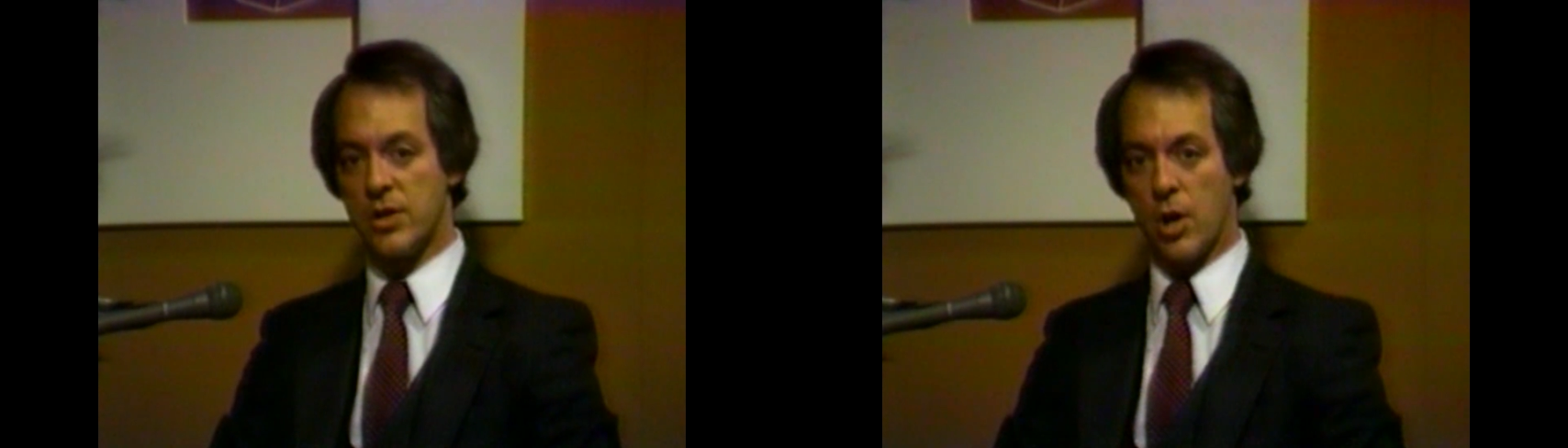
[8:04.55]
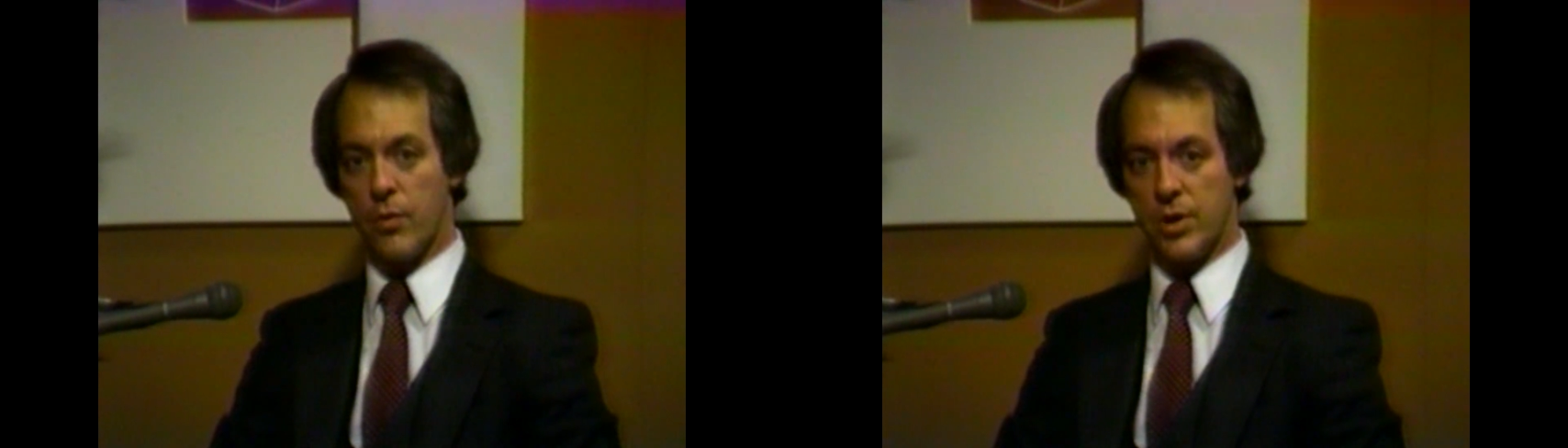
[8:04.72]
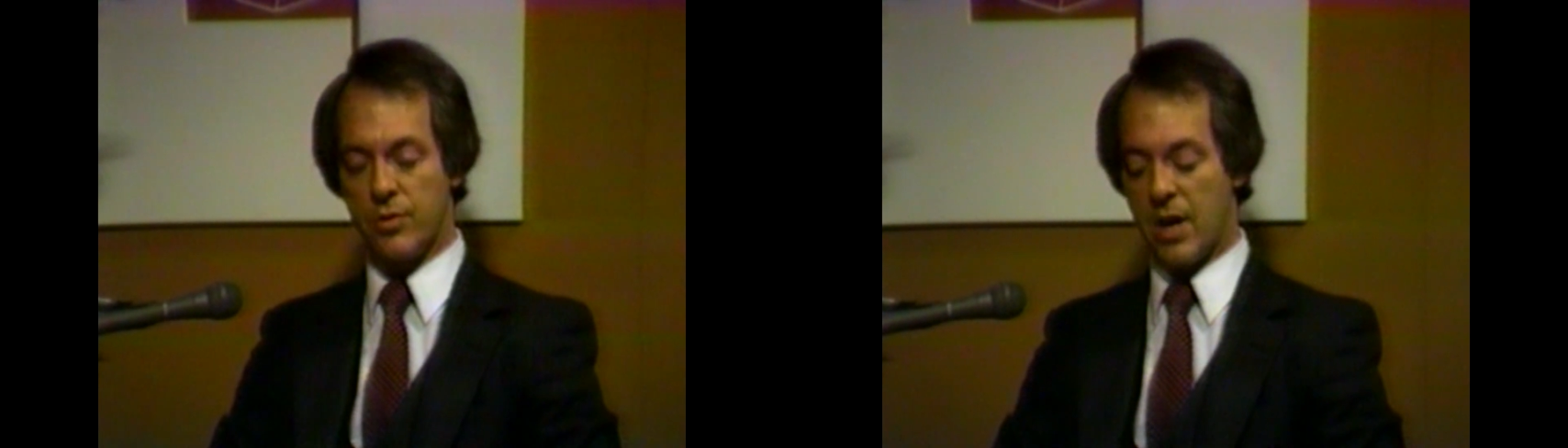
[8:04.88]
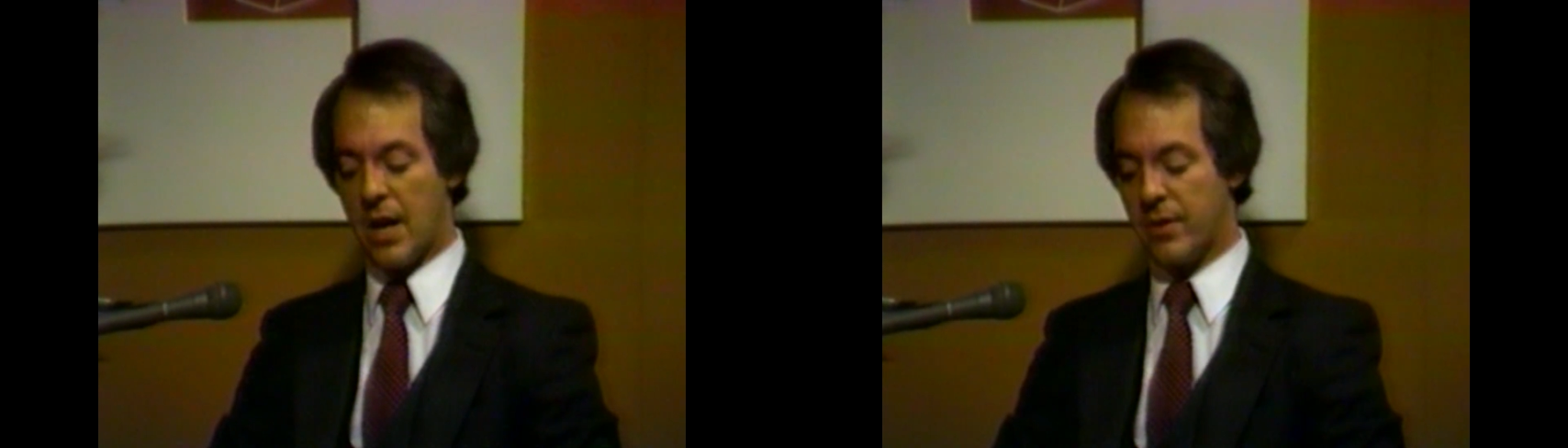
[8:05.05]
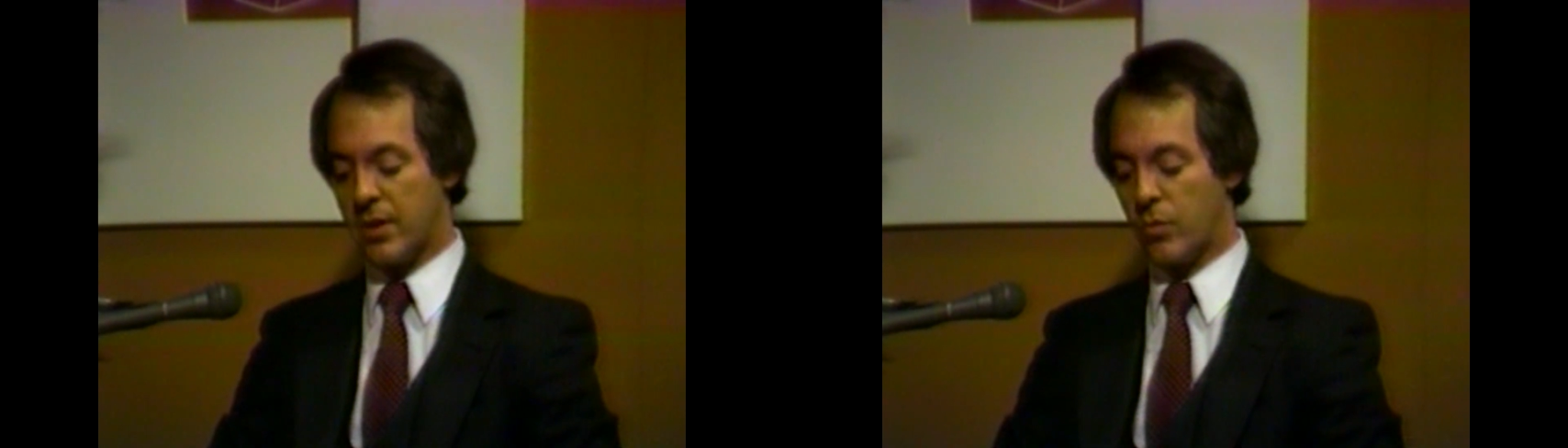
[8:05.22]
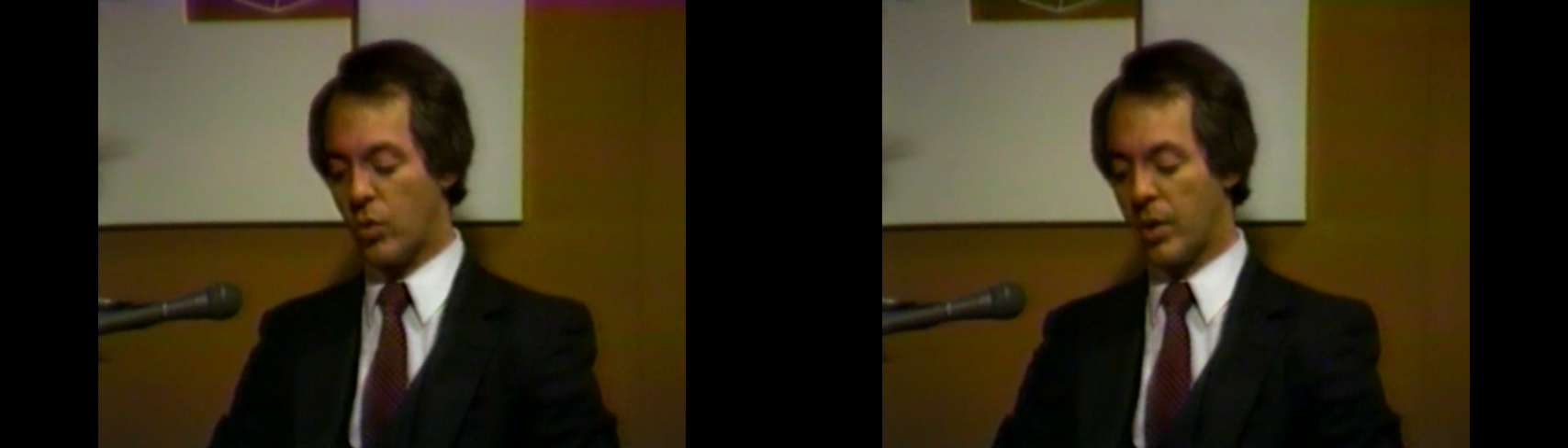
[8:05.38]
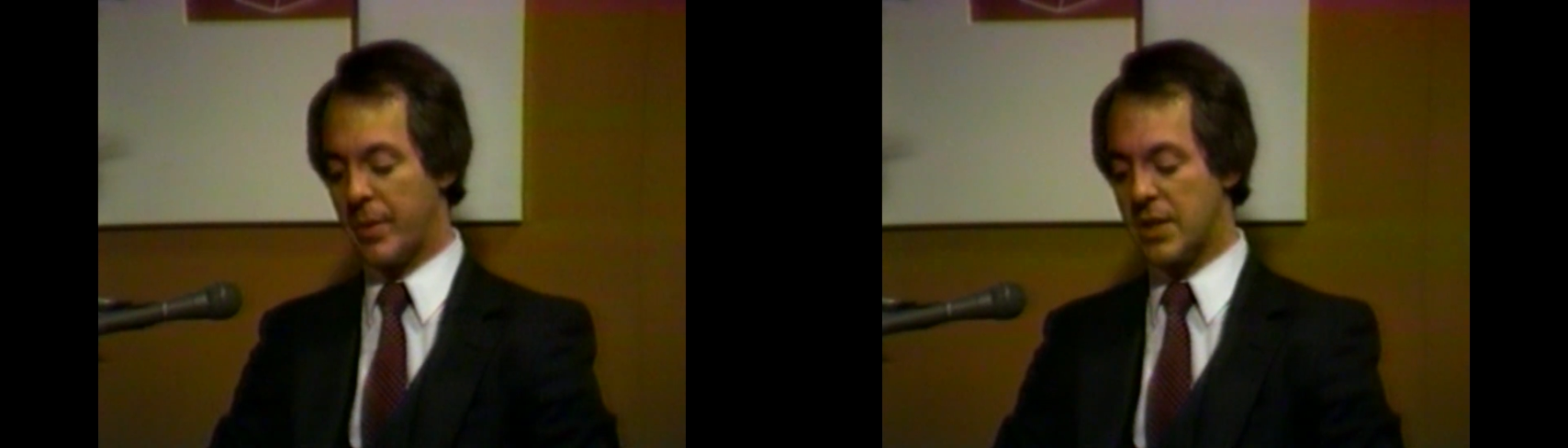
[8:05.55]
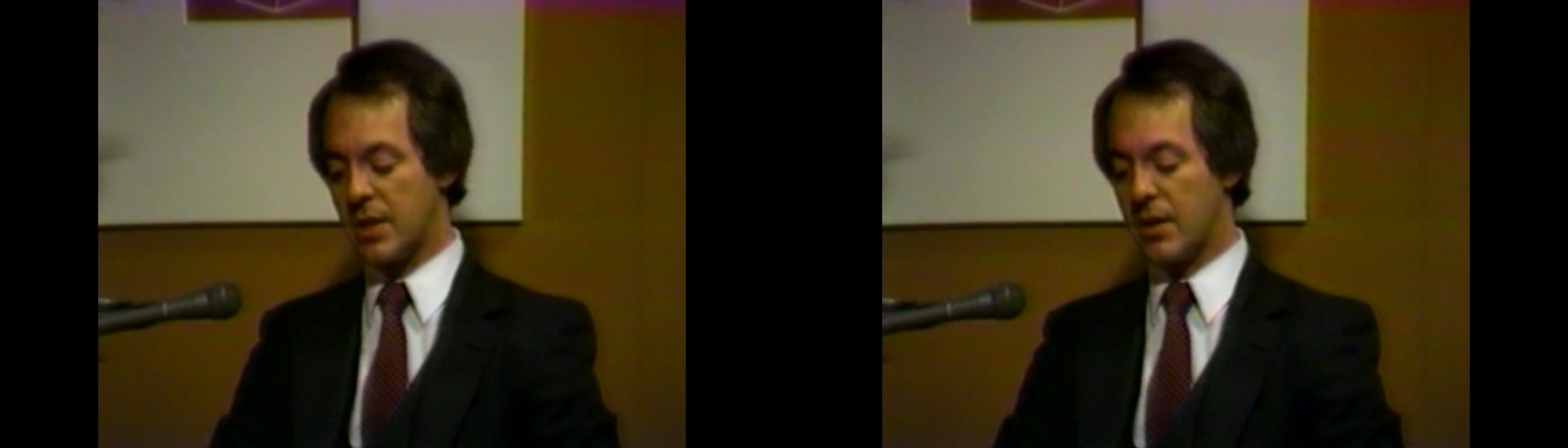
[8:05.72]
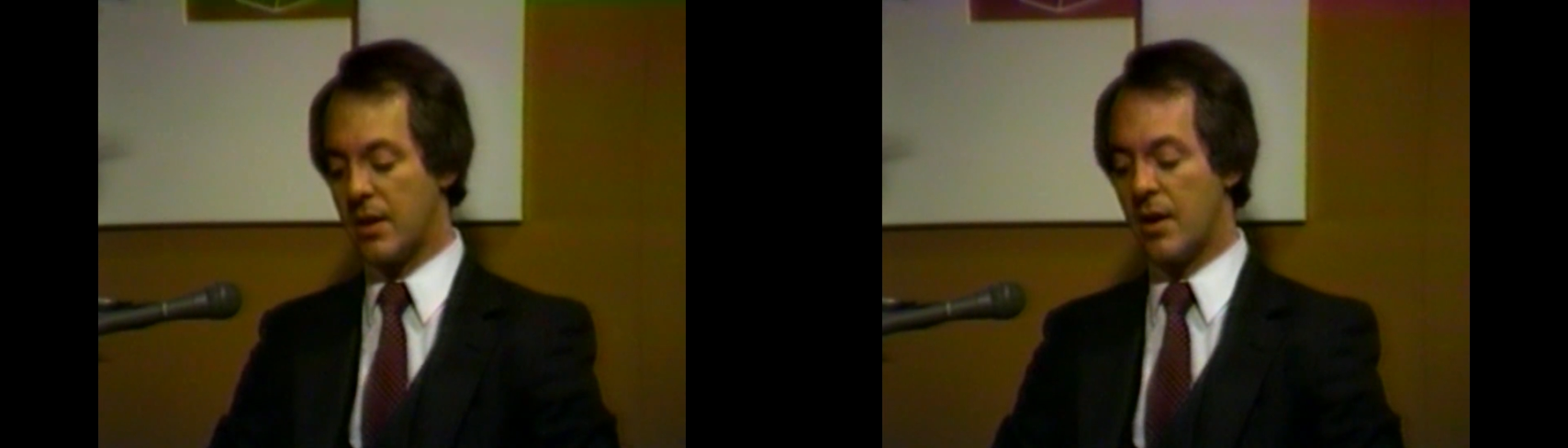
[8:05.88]
and Towa Drive in
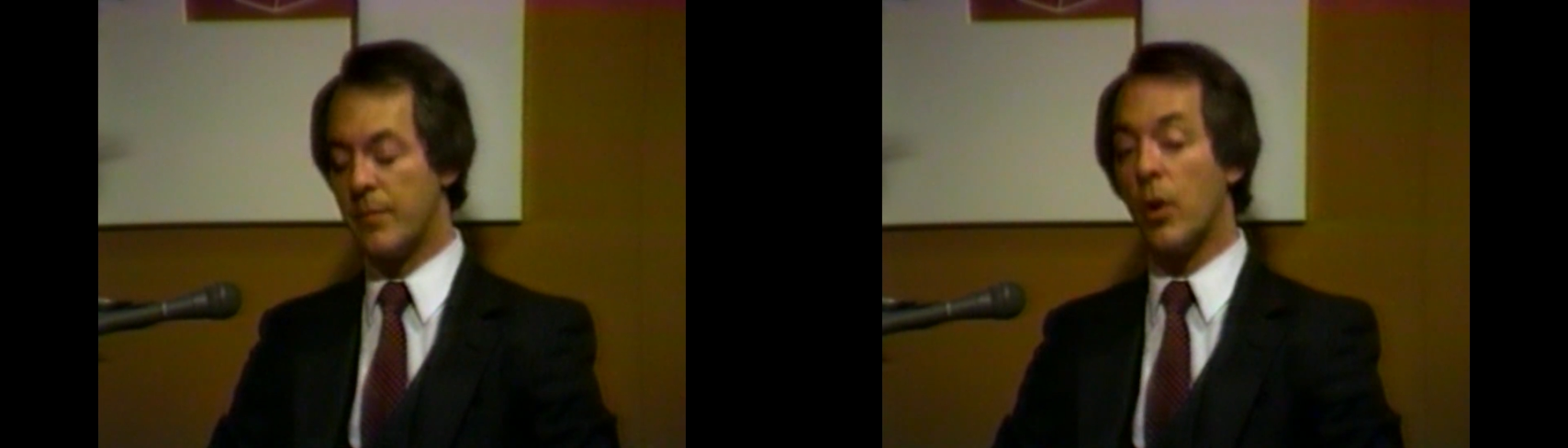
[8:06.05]
Wilmington.